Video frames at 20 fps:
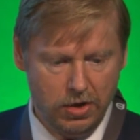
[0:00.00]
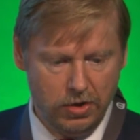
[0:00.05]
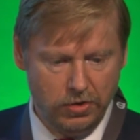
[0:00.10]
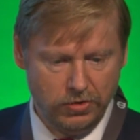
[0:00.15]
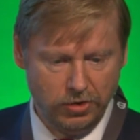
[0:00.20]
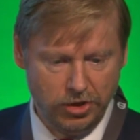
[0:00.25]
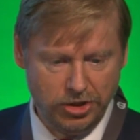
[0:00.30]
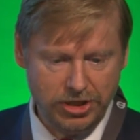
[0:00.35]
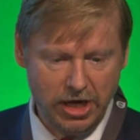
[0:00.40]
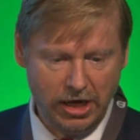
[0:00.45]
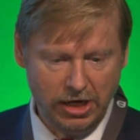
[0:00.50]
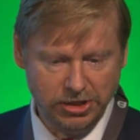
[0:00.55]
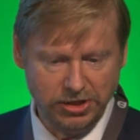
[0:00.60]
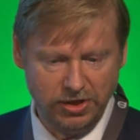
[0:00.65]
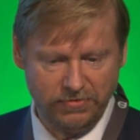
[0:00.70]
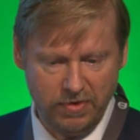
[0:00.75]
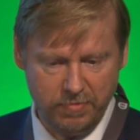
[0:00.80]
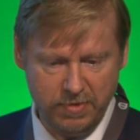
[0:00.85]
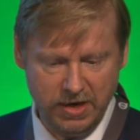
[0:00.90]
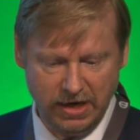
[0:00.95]
So the challenges
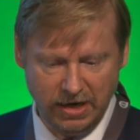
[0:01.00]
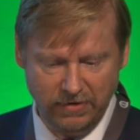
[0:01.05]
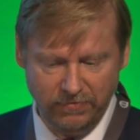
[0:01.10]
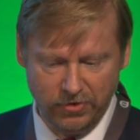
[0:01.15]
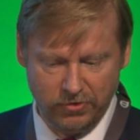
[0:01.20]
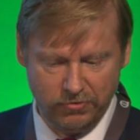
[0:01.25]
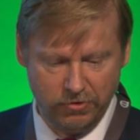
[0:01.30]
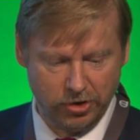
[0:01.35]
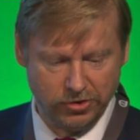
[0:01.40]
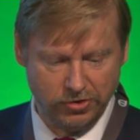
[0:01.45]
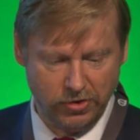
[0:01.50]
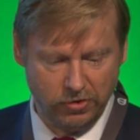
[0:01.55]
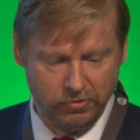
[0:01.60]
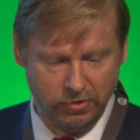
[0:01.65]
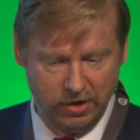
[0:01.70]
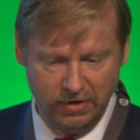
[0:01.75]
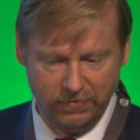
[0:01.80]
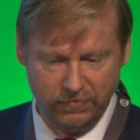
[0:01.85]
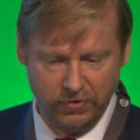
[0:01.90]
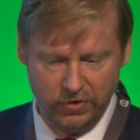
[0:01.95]
for big infrastructure in the
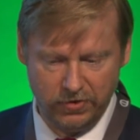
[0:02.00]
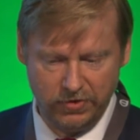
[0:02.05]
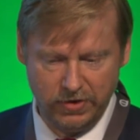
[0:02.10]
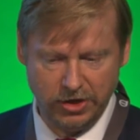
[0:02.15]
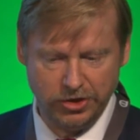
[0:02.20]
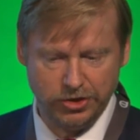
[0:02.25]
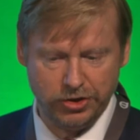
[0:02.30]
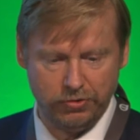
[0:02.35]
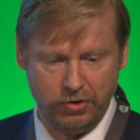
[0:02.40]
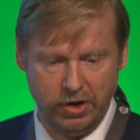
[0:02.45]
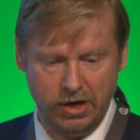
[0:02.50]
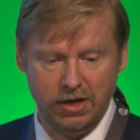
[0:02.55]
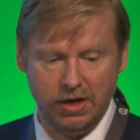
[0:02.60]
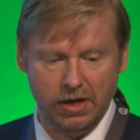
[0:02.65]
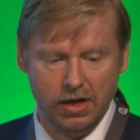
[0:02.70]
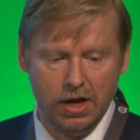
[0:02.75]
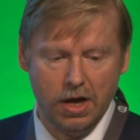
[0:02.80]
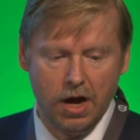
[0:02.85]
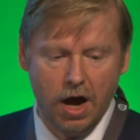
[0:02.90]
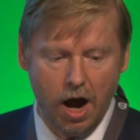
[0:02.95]
21st century
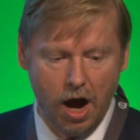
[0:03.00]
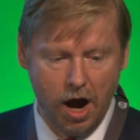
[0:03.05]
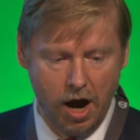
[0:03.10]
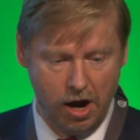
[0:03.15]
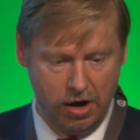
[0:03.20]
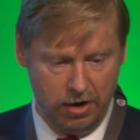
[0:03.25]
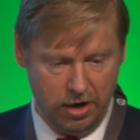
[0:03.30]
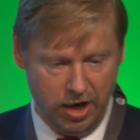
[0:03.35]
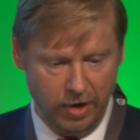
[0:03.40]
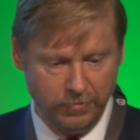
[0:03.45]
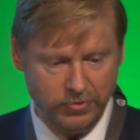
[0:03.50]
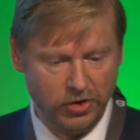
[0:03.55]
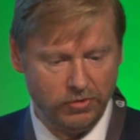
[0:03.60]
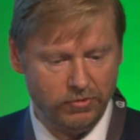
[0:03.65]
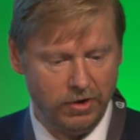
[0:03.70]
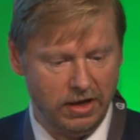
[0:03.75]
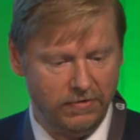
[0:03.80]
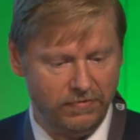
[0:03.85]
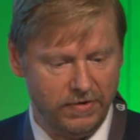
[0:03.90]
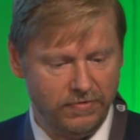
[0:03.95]
are up to
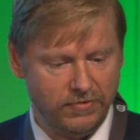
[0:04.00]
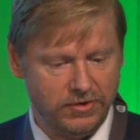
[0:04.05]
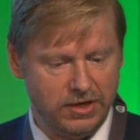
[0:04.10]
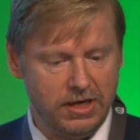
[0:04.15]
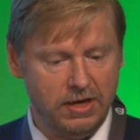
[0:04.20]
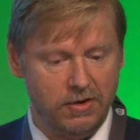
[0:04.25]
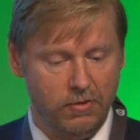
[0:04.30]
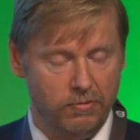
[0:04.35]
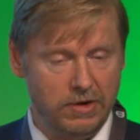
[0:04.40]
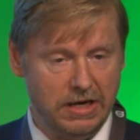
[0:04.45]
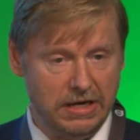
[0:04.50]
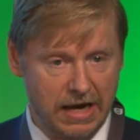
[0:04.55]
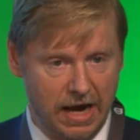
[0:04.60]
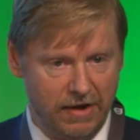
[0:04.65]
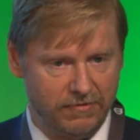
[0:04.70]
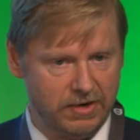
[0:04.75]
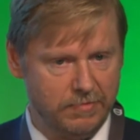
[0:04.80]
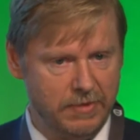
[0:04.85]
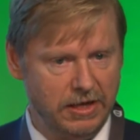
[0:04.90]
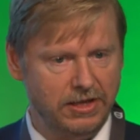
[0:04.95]
2050, we
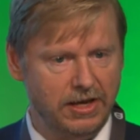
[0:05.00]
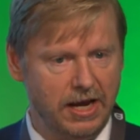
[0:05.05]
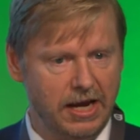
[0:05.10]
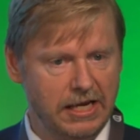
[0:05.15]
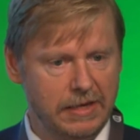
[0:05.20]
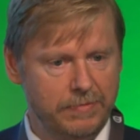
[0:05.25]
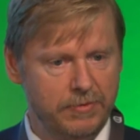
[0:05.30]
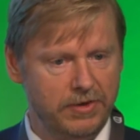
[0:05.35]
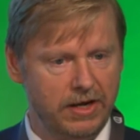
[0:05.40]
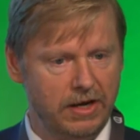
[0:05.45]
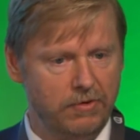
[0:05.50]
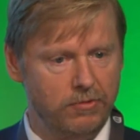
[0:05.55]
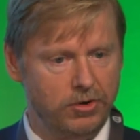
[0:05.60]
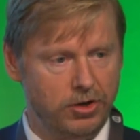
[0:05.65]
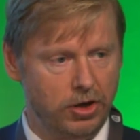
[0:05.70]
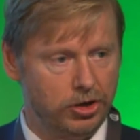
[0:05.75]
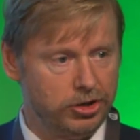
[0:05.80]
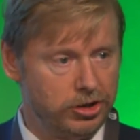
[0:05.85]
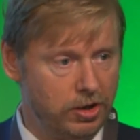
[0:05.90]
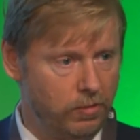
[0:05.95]
have to make the 80%
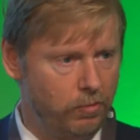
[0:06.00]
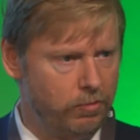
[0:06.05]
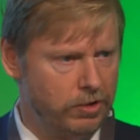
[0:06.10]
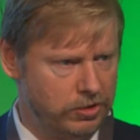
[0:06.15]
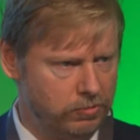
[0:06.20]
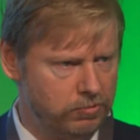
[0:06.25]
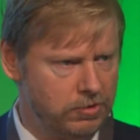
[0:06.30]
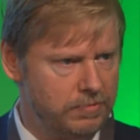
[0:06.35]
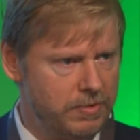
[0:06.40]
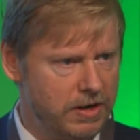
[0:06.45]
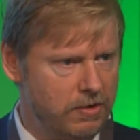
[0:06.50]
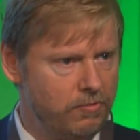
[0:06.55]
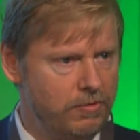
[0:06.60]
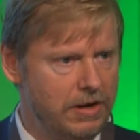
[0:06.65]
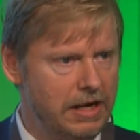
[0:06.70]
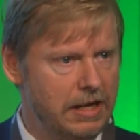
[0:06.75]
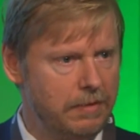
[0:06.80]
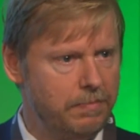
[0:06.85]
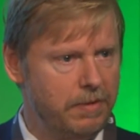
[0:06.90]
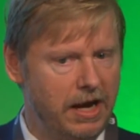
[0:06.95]
reduction, which will be
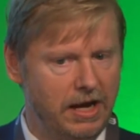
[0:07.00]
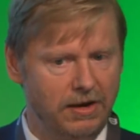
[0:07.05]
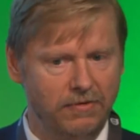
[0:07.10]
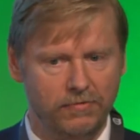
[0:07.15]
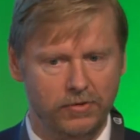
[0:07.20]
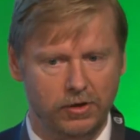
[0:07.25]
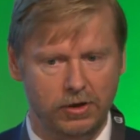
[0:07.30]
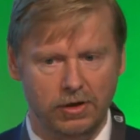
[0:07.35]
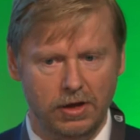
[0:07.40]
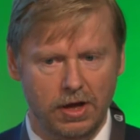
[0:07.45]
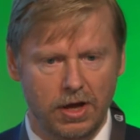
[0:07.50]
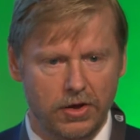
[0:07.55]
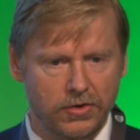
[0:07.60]
really painful.